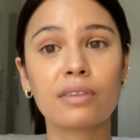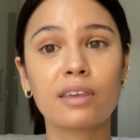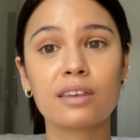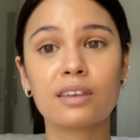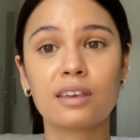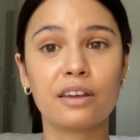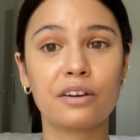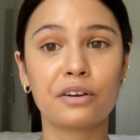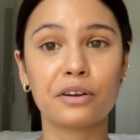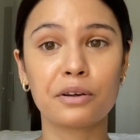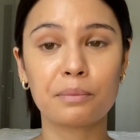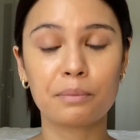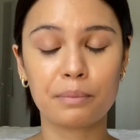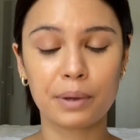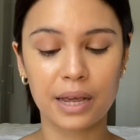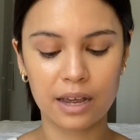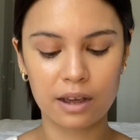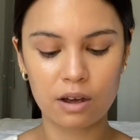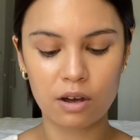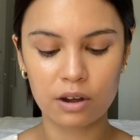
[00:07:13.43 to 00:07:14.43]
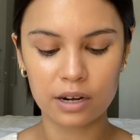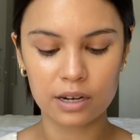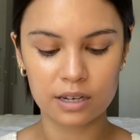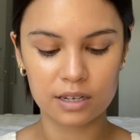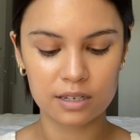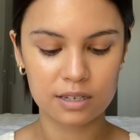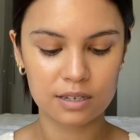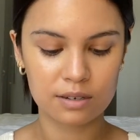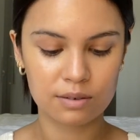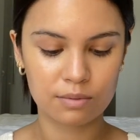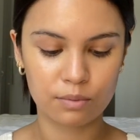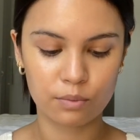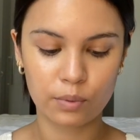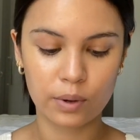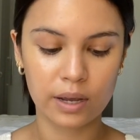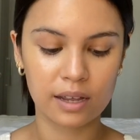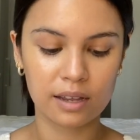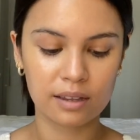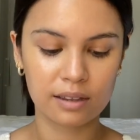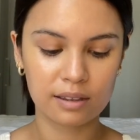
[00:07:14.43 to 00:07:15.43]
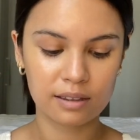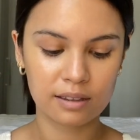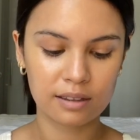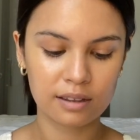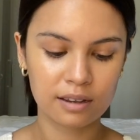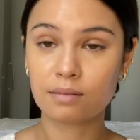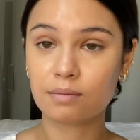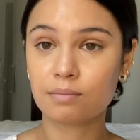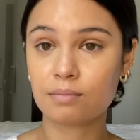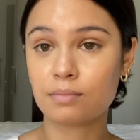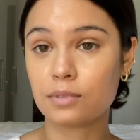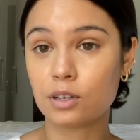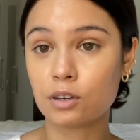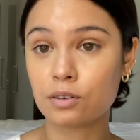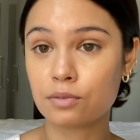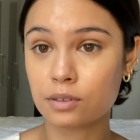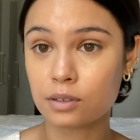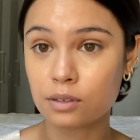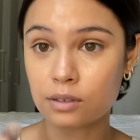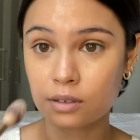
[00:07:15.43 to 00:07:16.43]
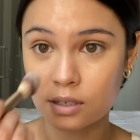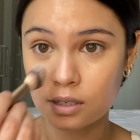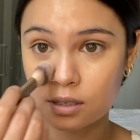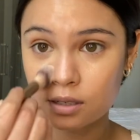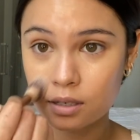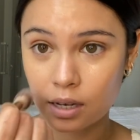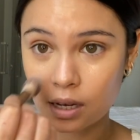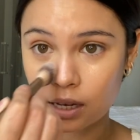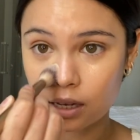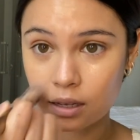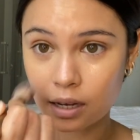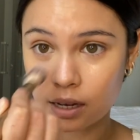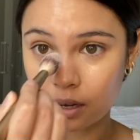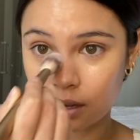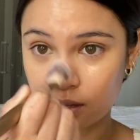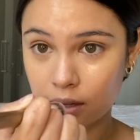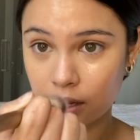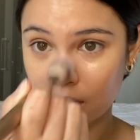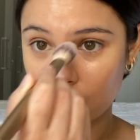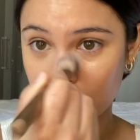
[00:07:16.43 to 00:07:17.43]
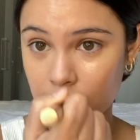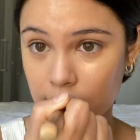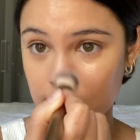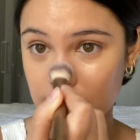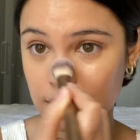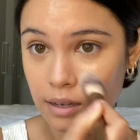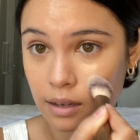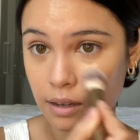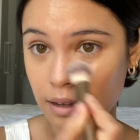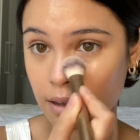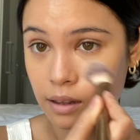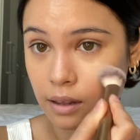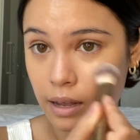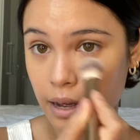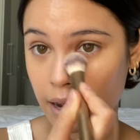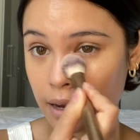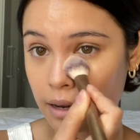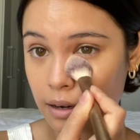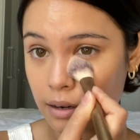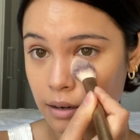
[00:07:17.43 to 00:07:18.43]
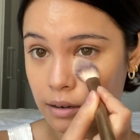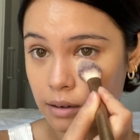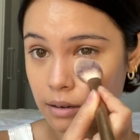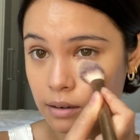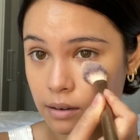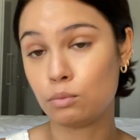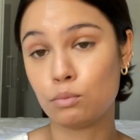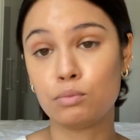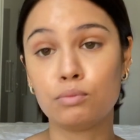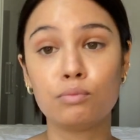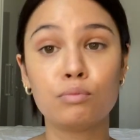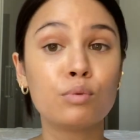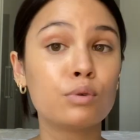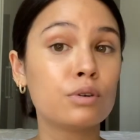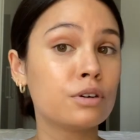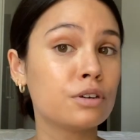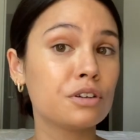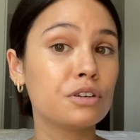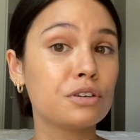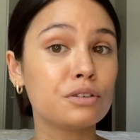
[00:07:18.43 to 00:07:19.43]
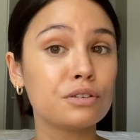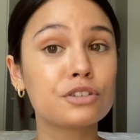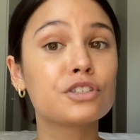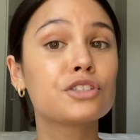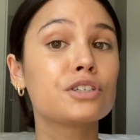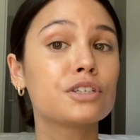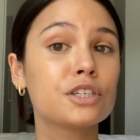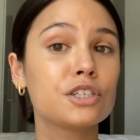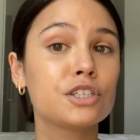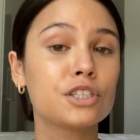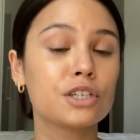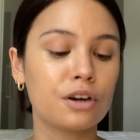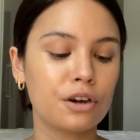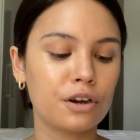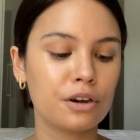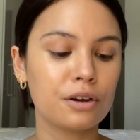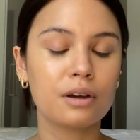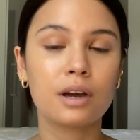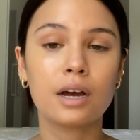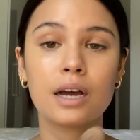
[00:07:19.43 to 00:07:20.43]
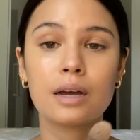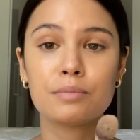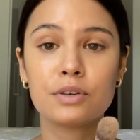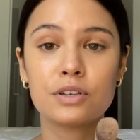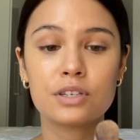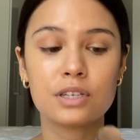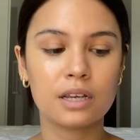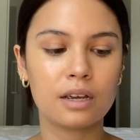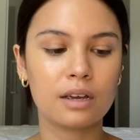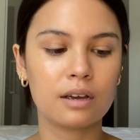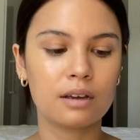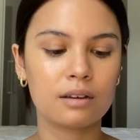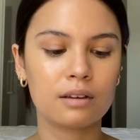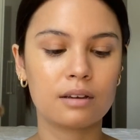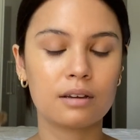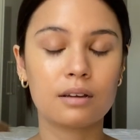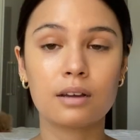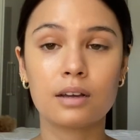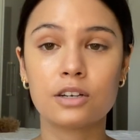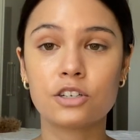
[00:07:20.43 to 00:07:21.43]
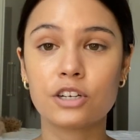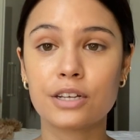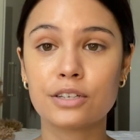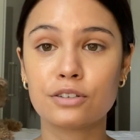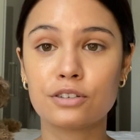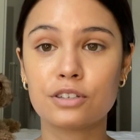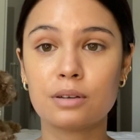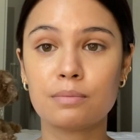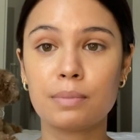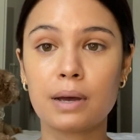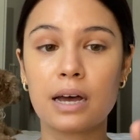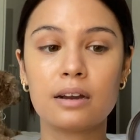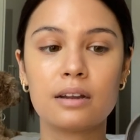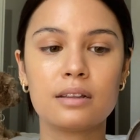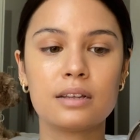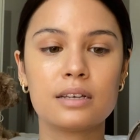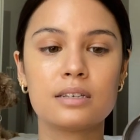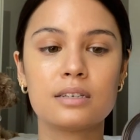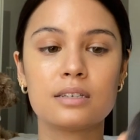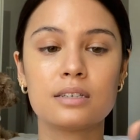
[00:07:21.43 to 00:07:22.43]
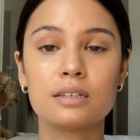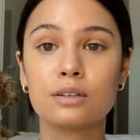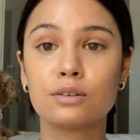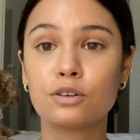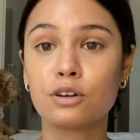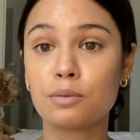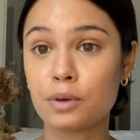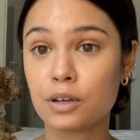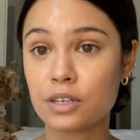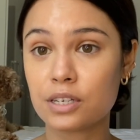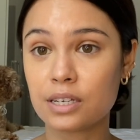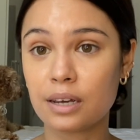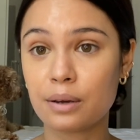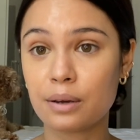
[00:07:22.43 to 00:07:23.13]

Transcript: you know, being honest with your flaws and like things that wouldn't usually show. I'm using translucent powder. This is the Laura Mercier